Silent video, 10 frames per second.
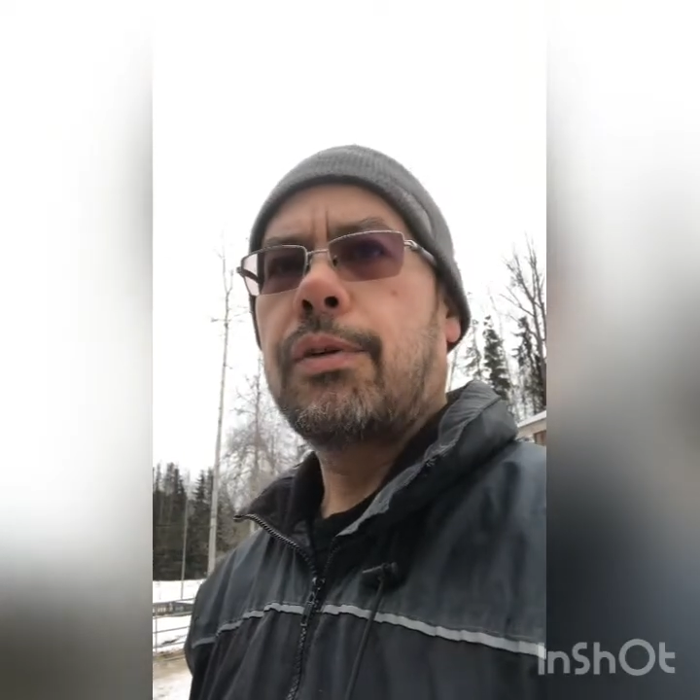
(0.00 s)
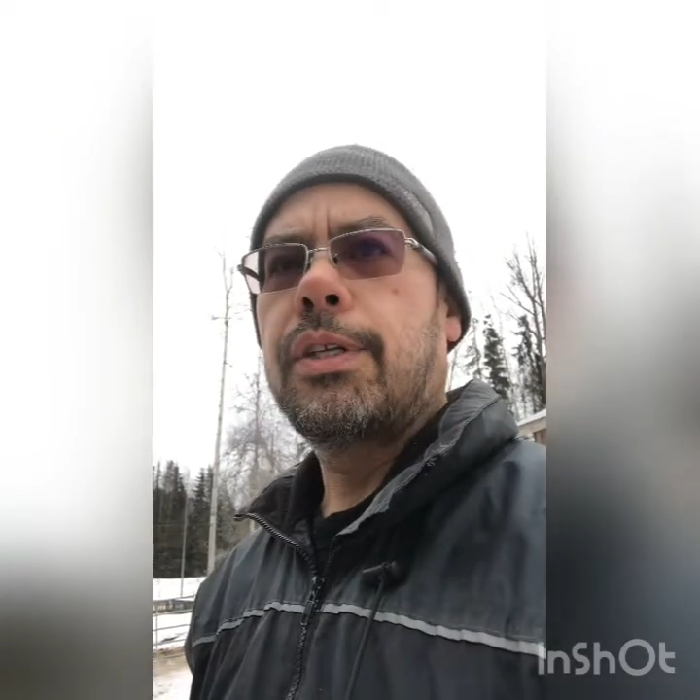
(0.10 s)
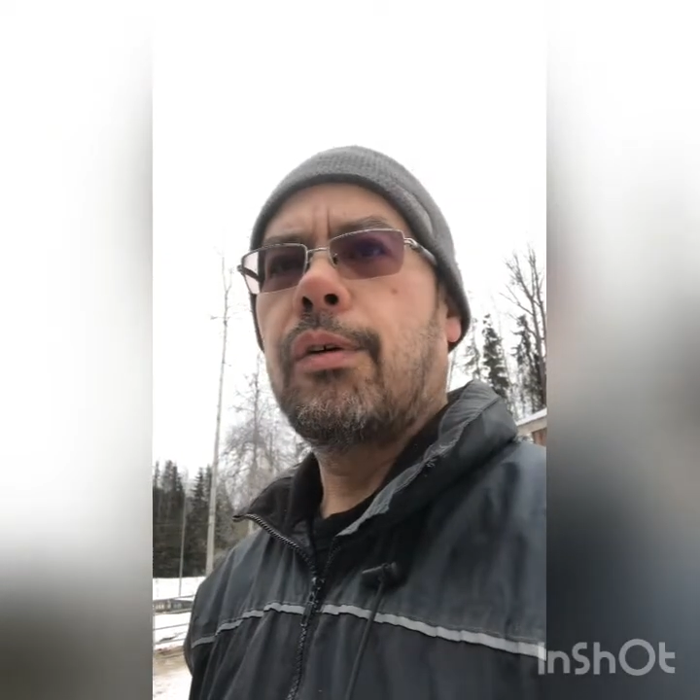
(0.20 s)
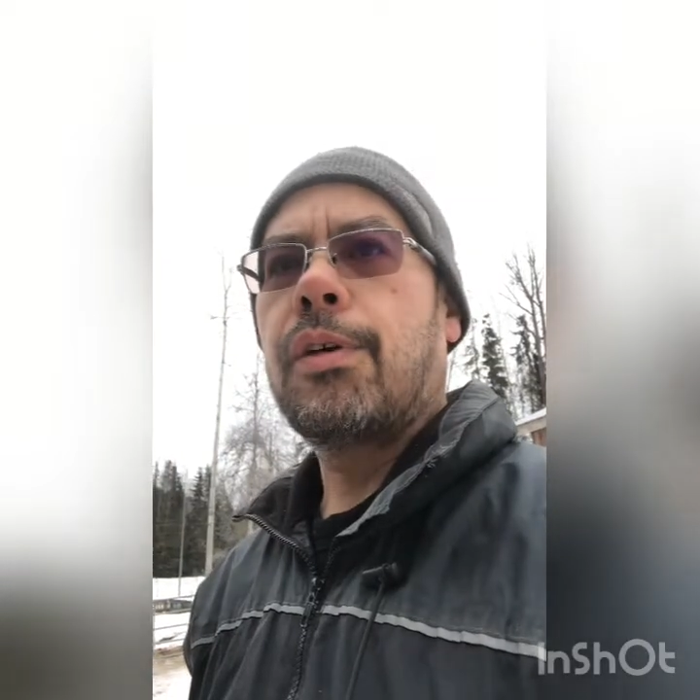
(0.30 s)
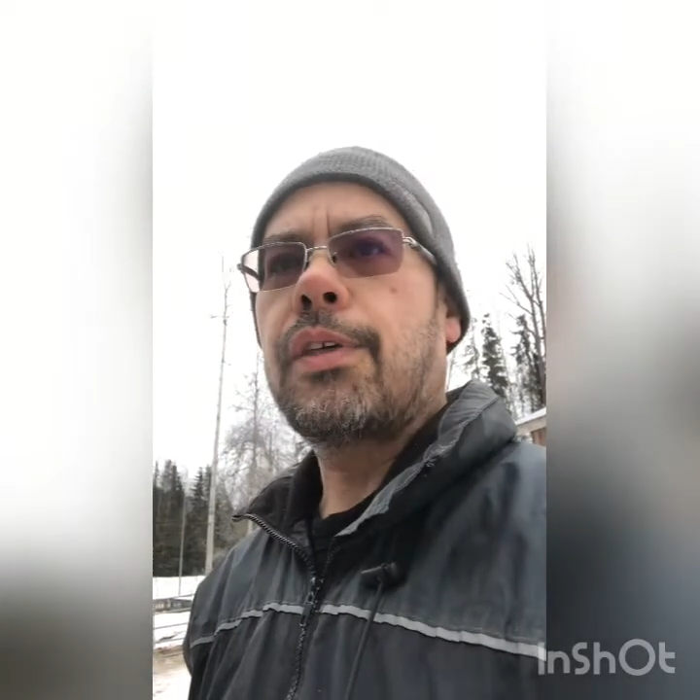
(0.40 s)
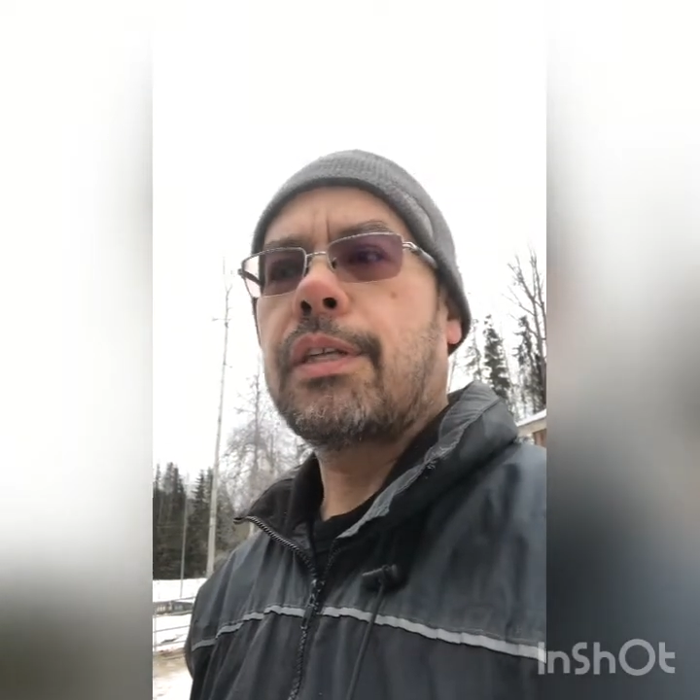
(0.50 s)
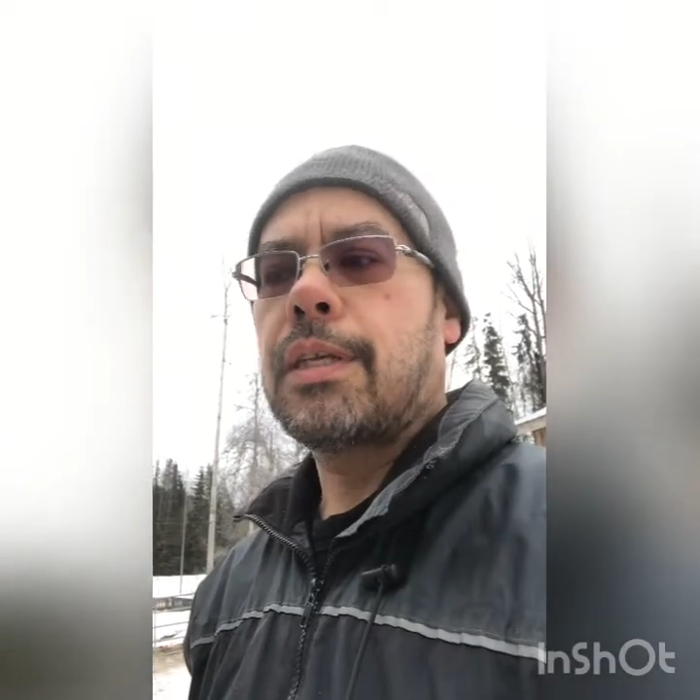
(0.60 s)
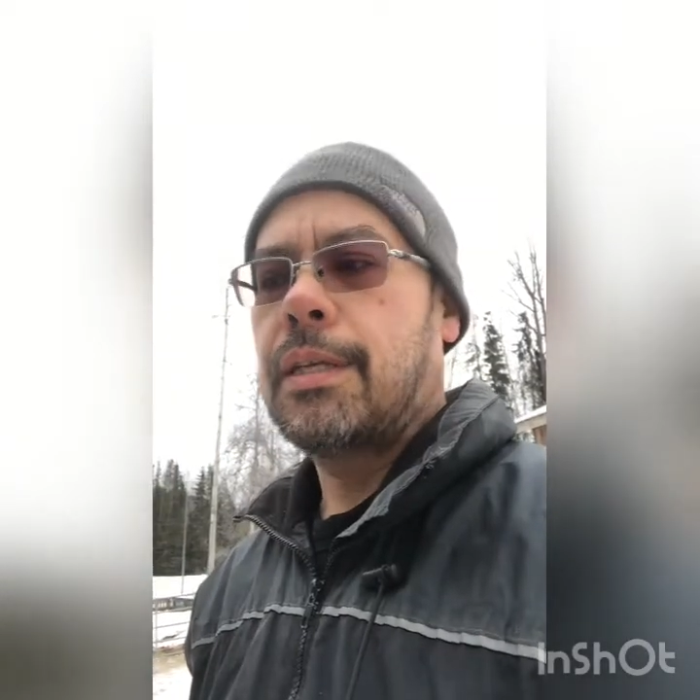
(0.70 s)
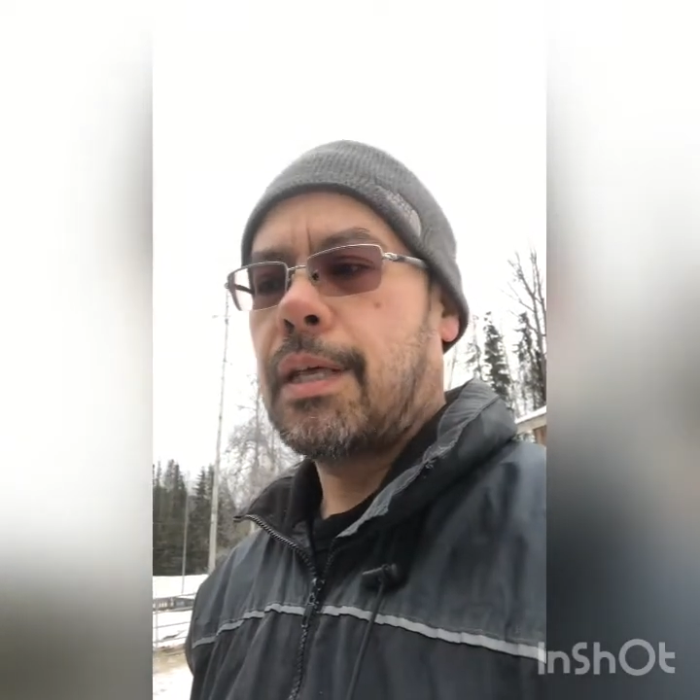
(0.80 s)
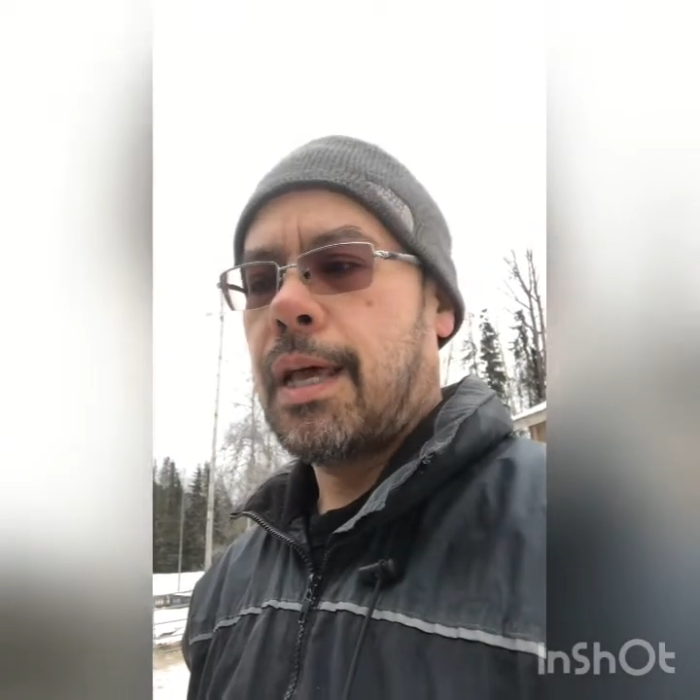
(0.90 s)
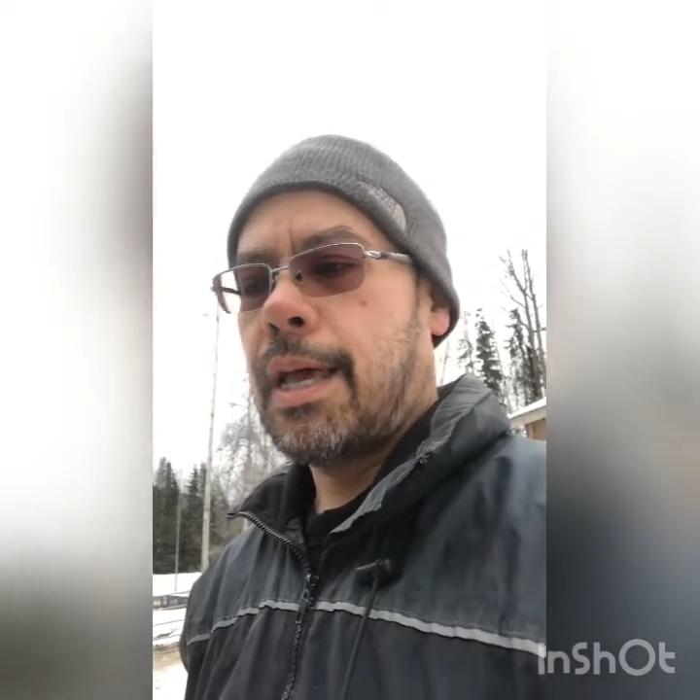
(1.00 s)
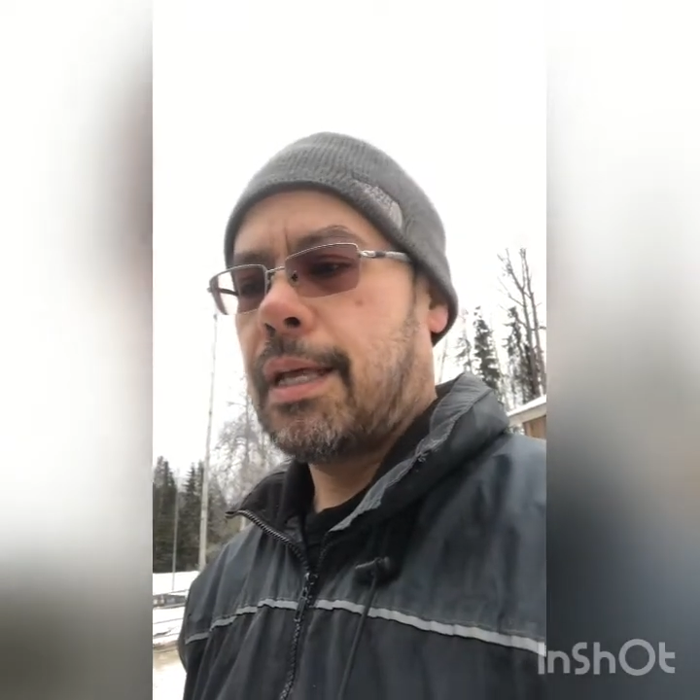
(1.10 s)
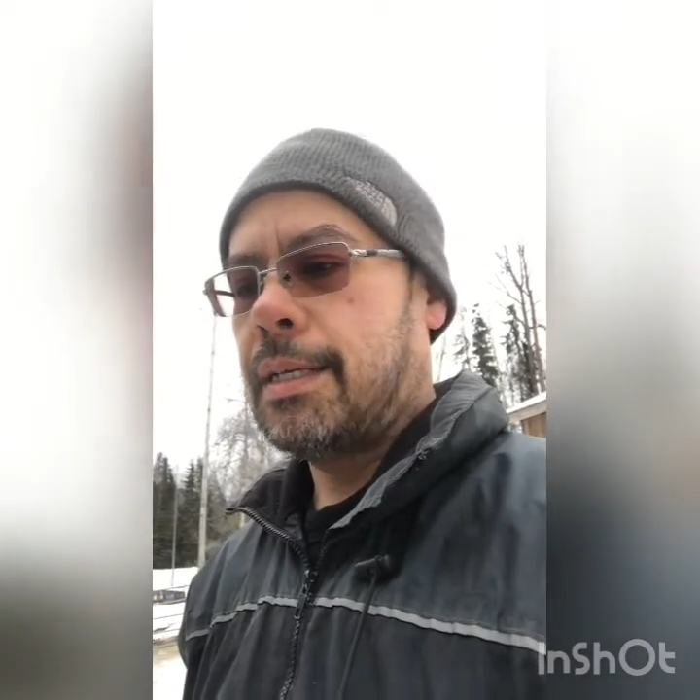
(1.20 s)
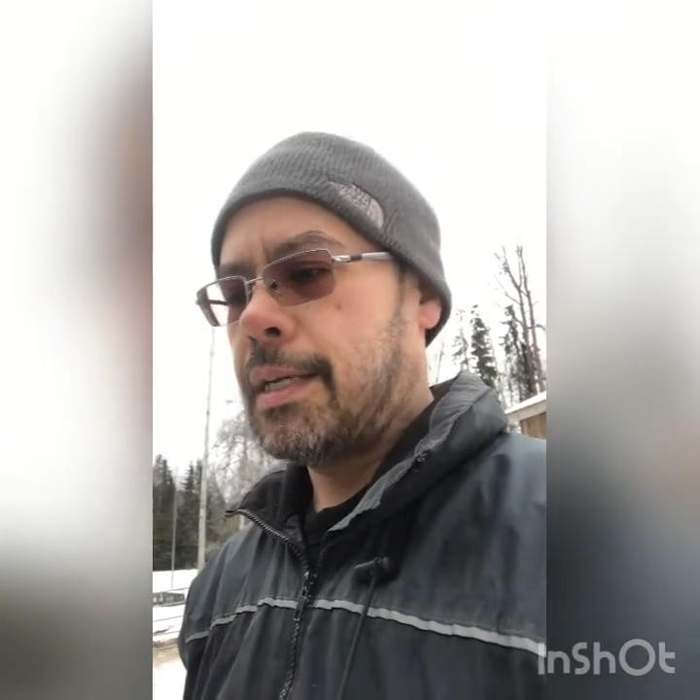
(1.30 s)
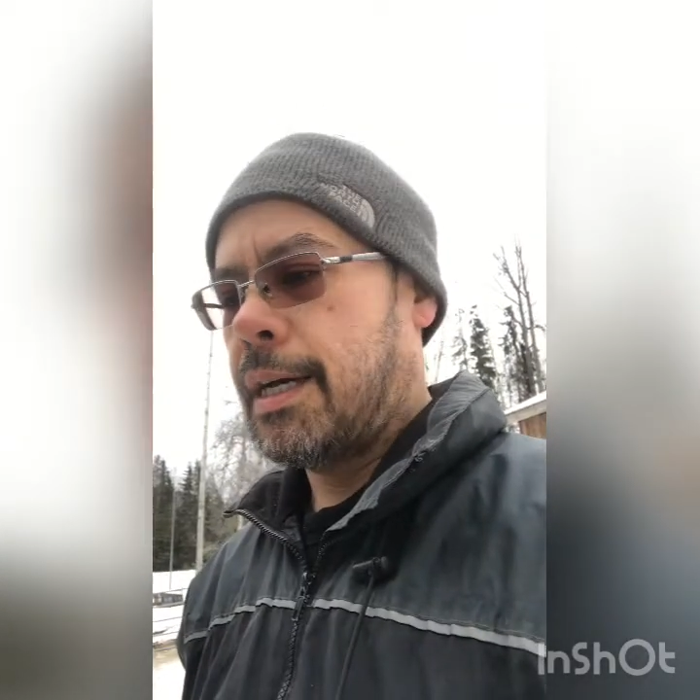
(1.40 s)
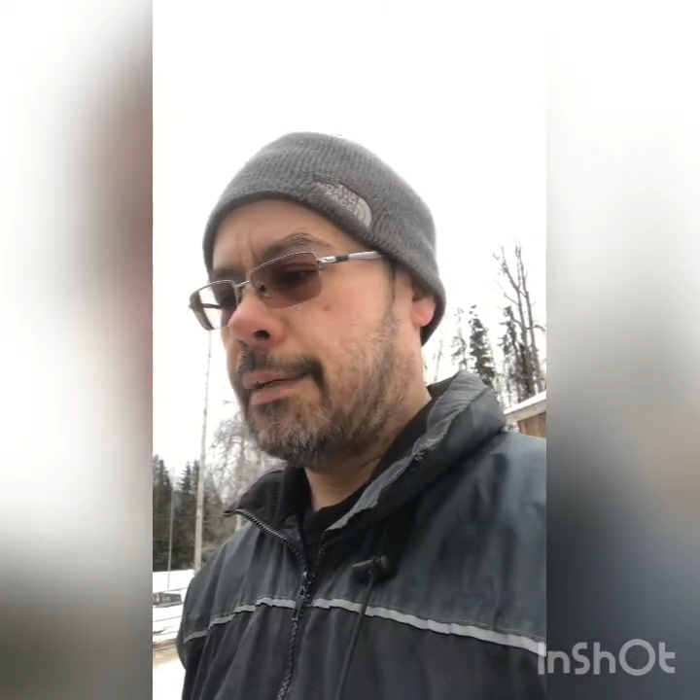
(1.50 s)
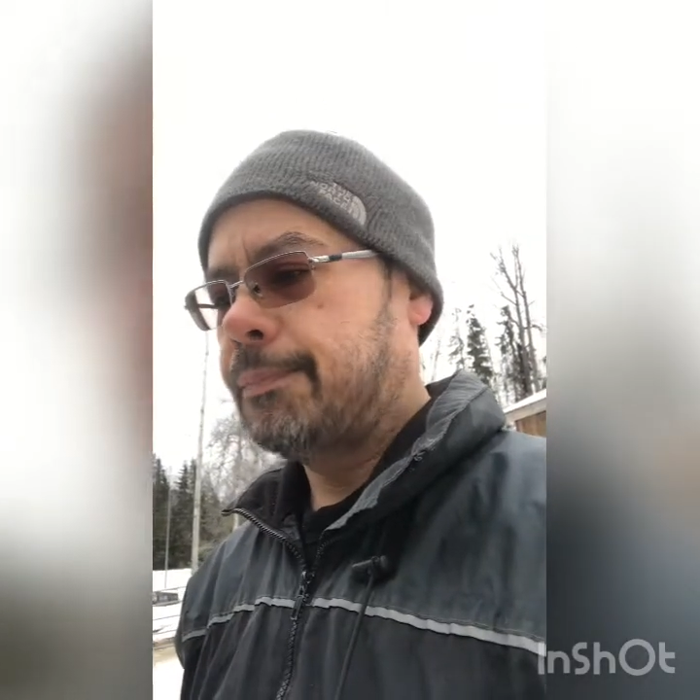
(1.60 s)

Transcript: deal with it, and